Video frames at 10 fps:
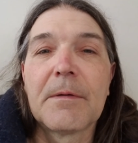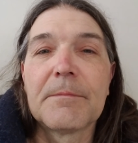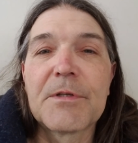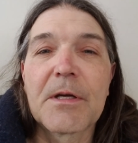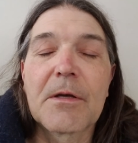
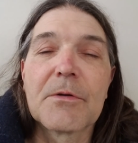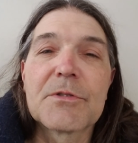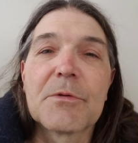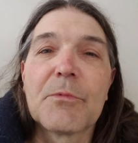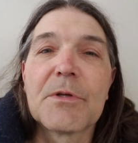check out
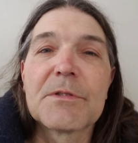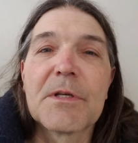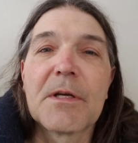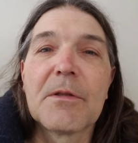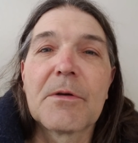some ones
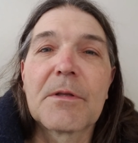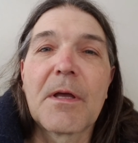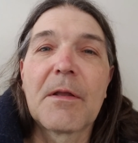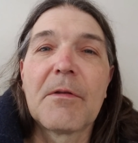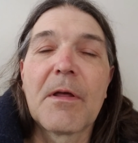I had looked
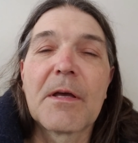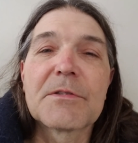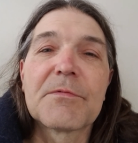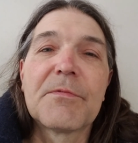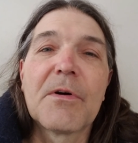at
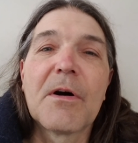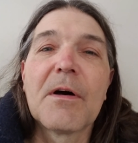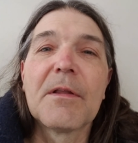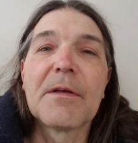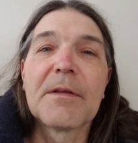last
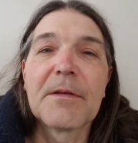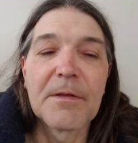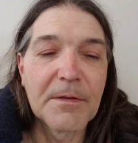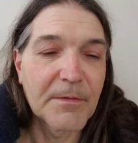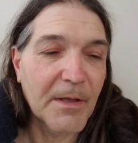fall, and
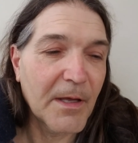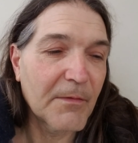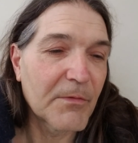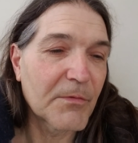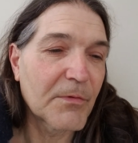they
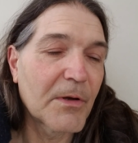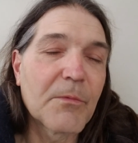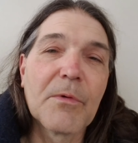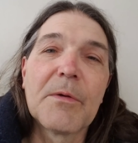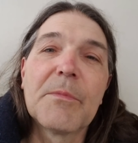have the front
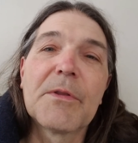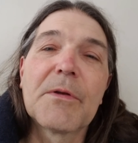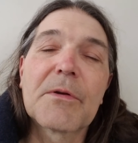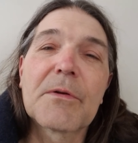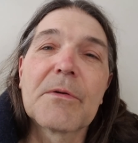one, but
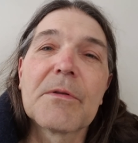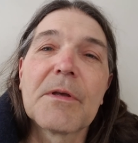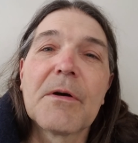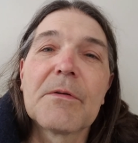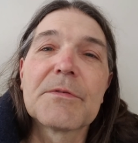they're
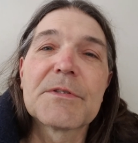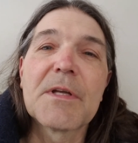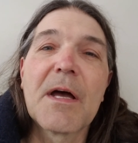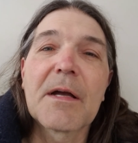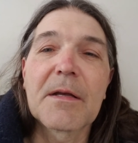currently out of
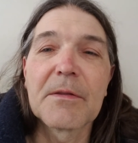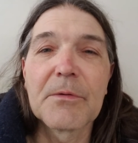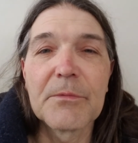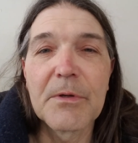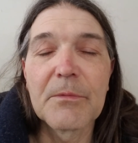stock in the
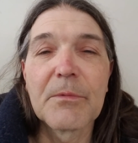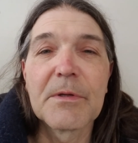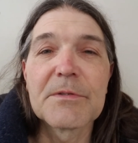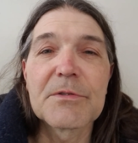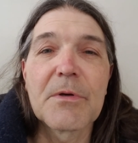rear
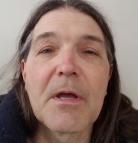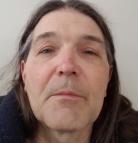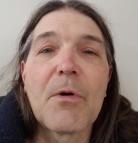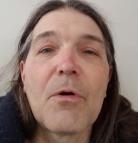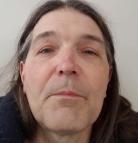one, so I
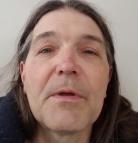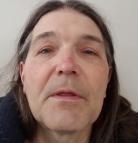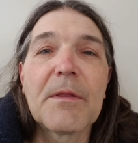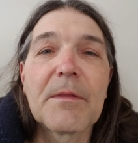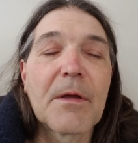am
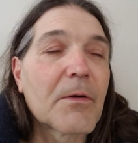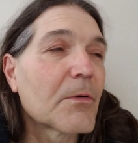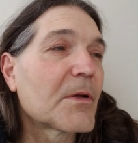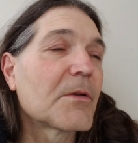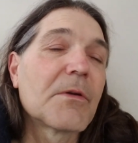hoping they're
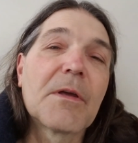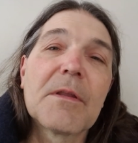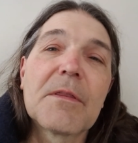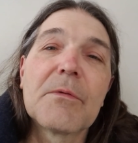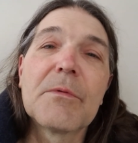going to
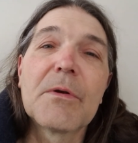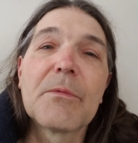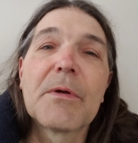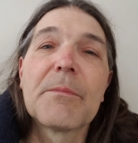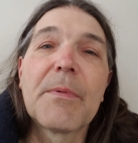get the rear
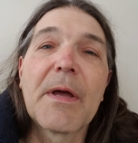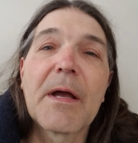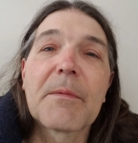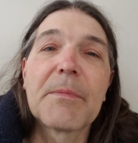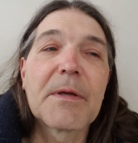one
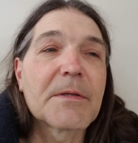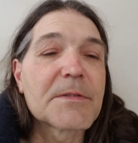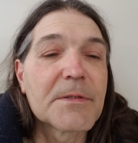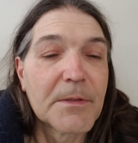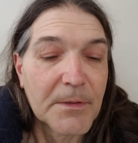back
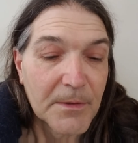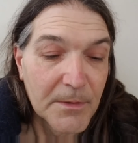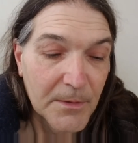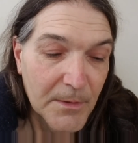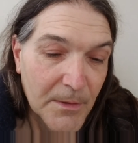because
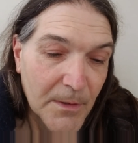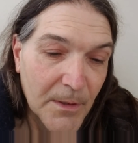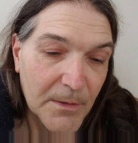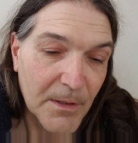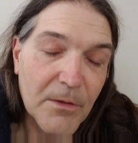
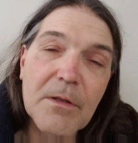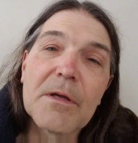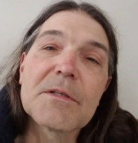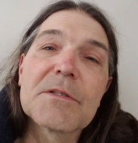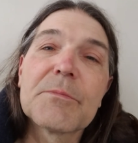they look
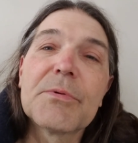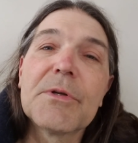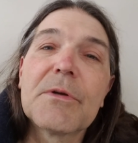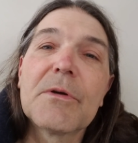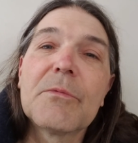like some
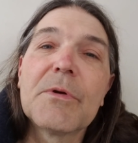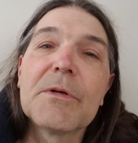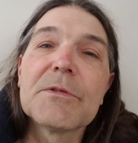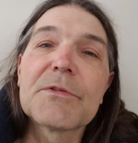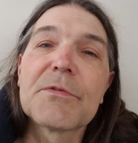pretty good
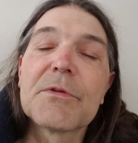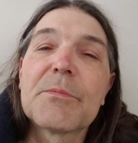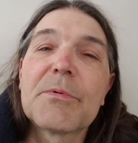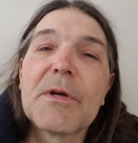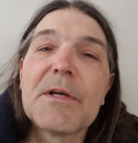wheels for the
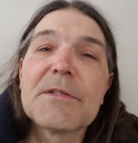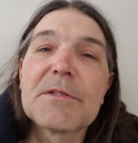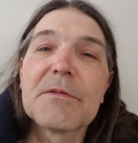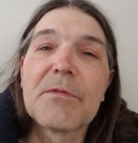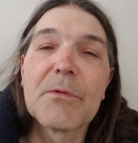
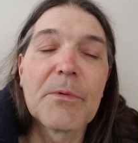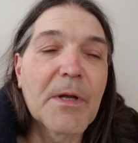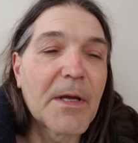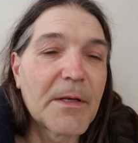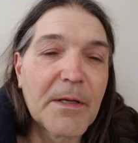price and for what
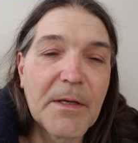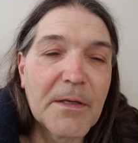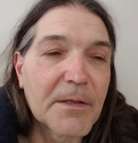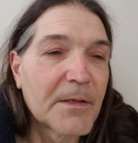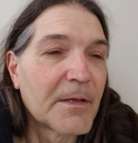I need, and